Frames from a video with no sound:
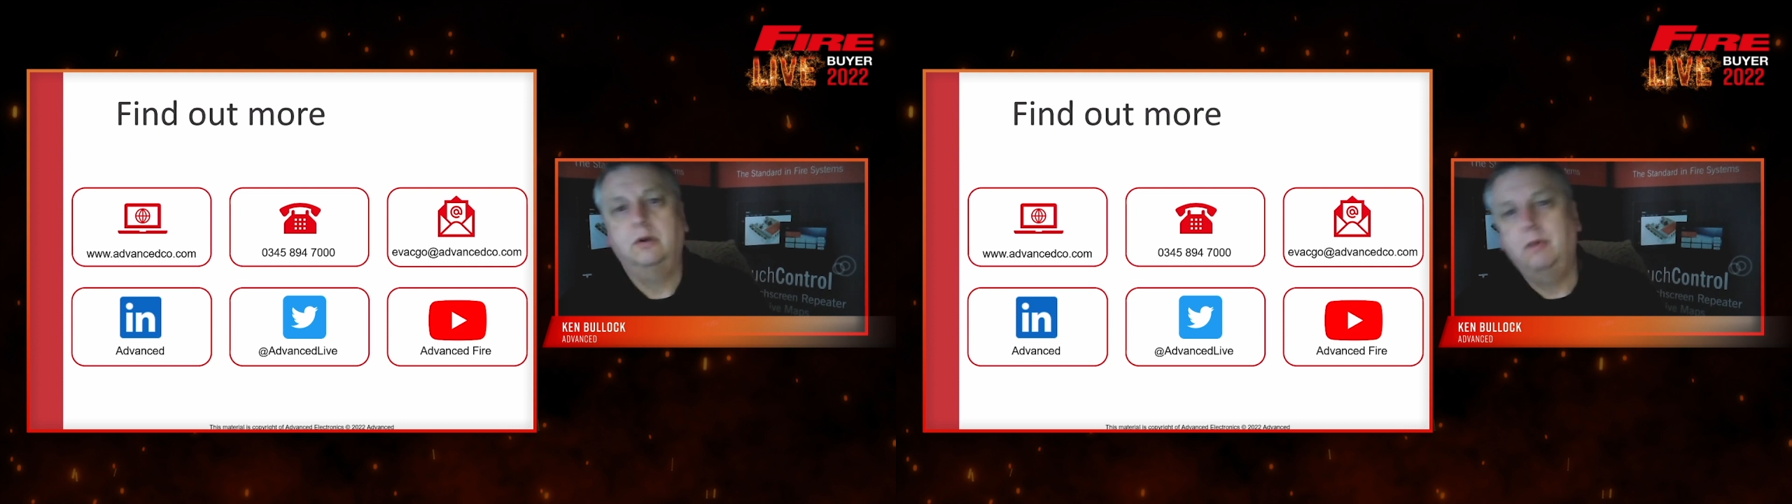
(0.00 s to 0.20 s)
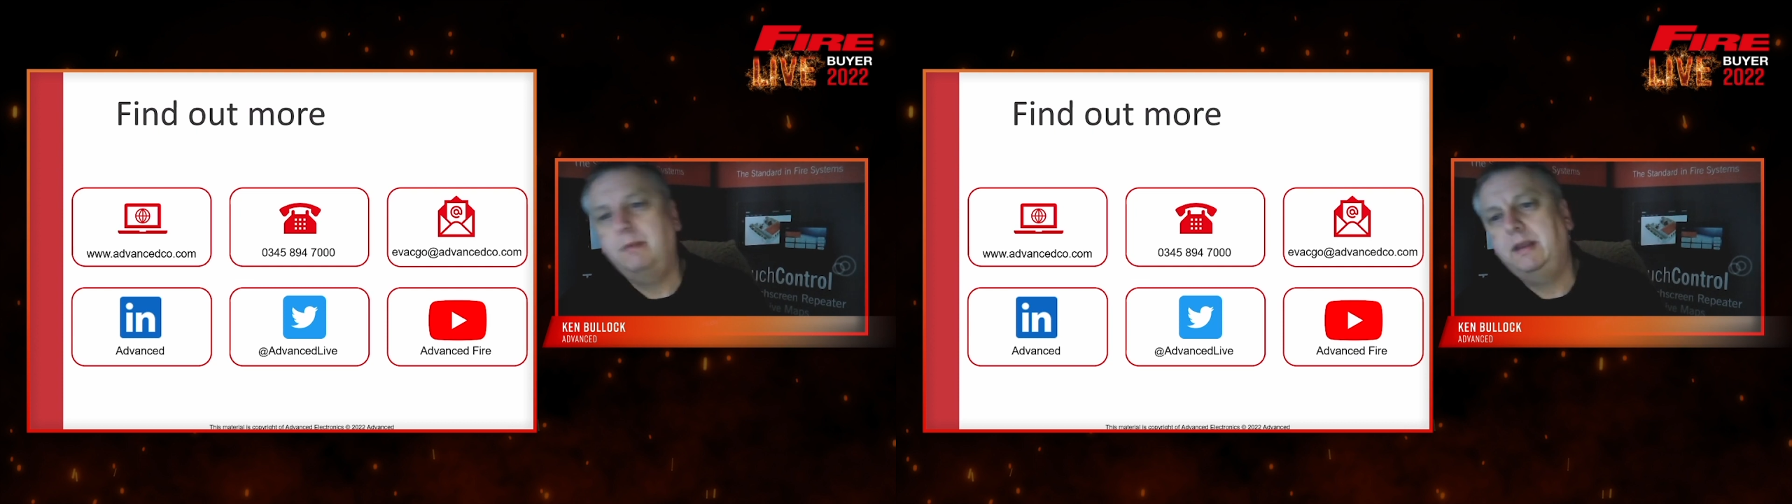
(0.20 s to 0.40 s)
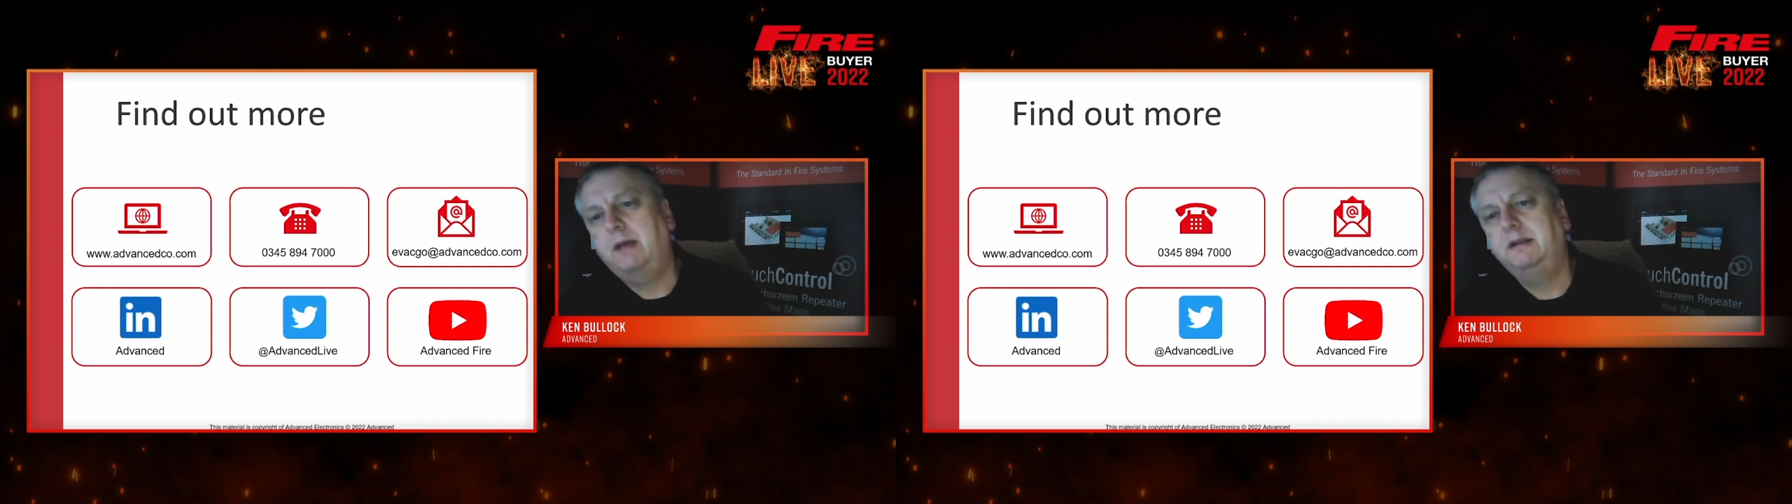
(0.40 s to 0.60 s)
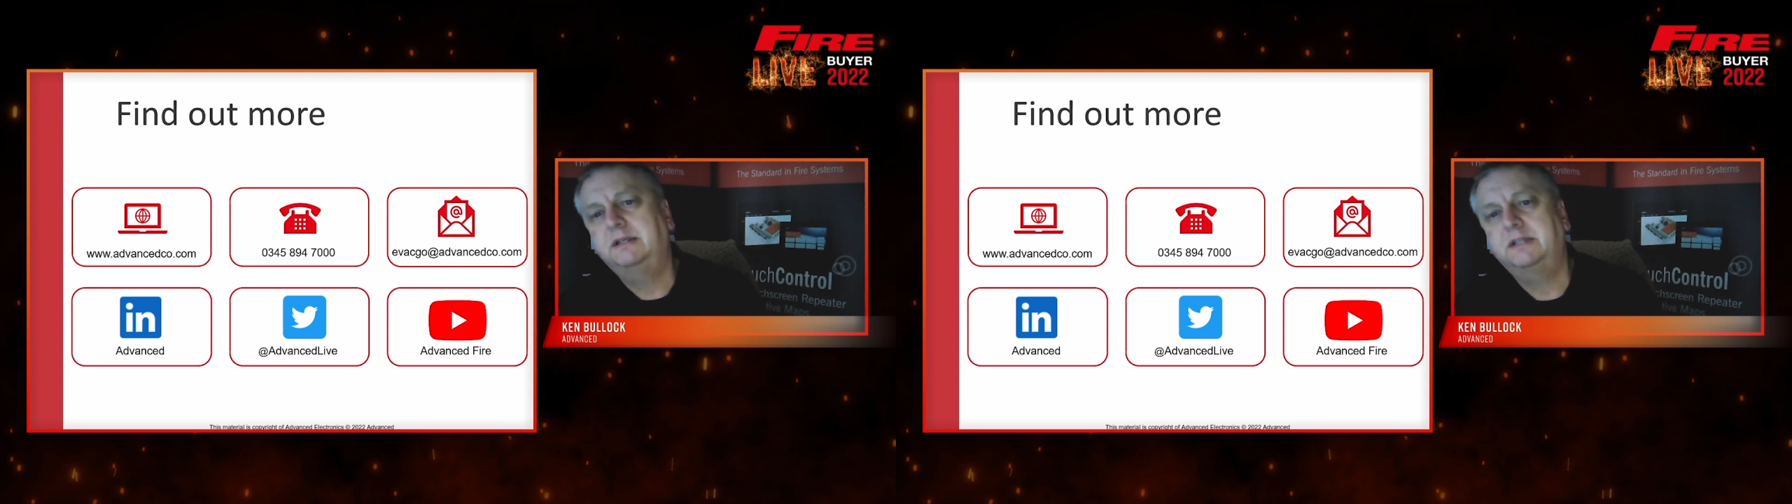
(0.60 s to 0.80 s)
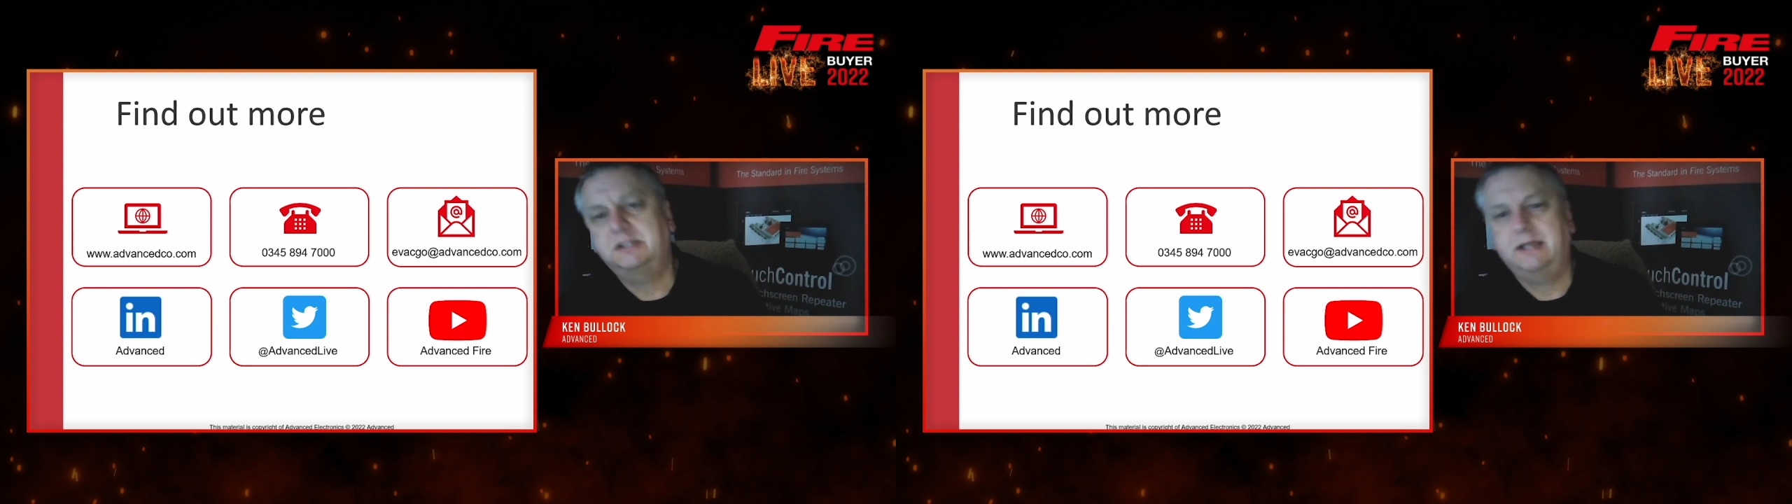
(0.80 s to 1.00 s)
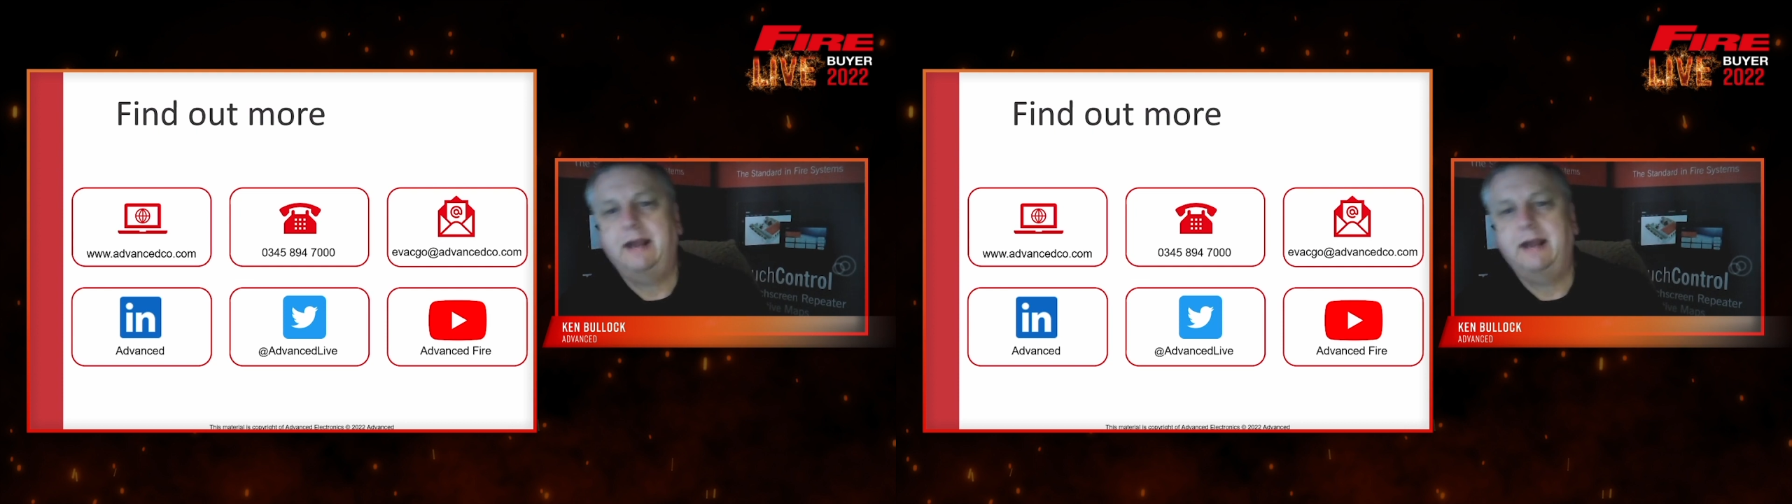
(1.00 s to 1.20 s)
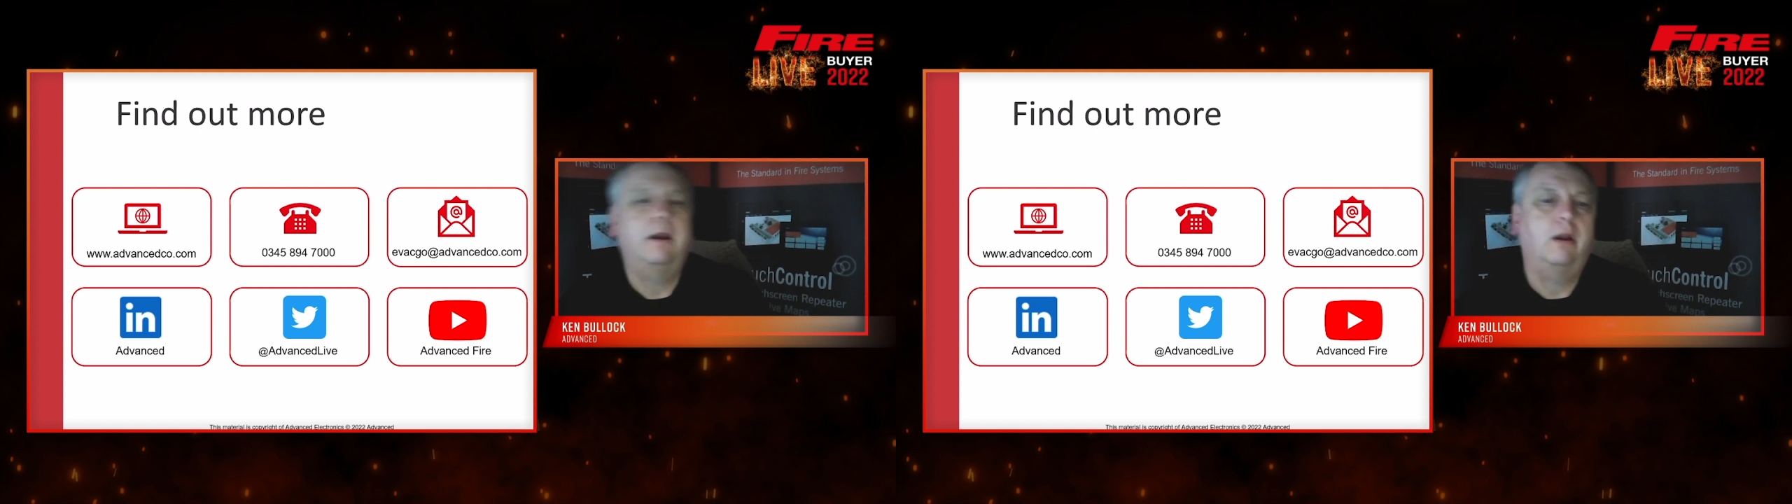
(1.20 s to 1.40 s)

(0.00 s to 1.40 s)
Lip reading: where we go into the standard in